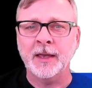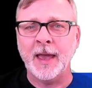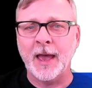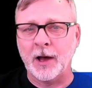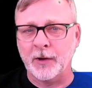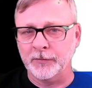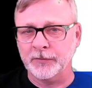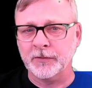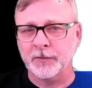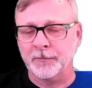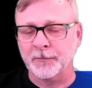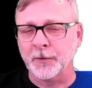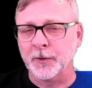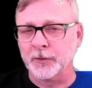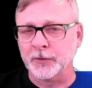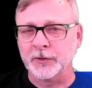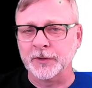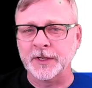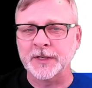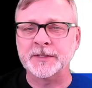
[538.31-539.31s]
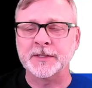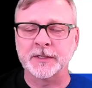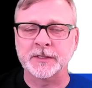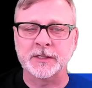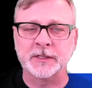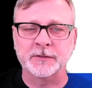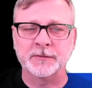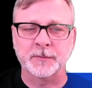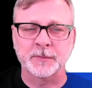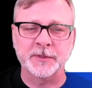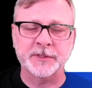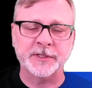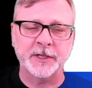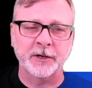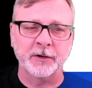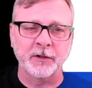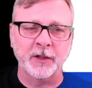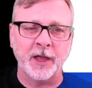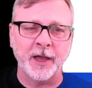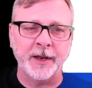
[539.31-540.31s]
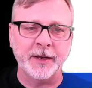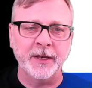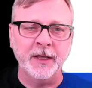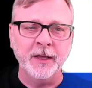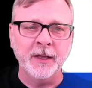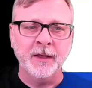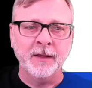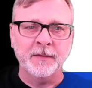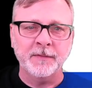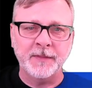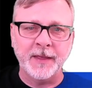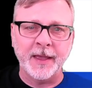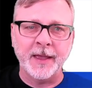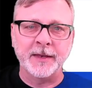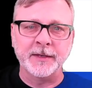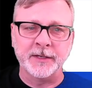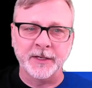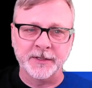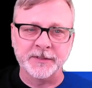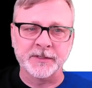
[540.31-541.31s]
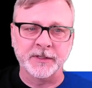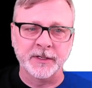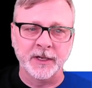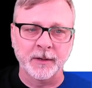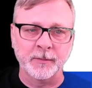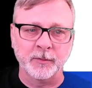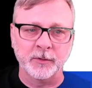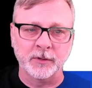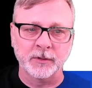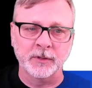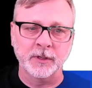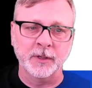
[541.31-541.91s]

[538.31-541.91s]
out to further distances from the center line than does the double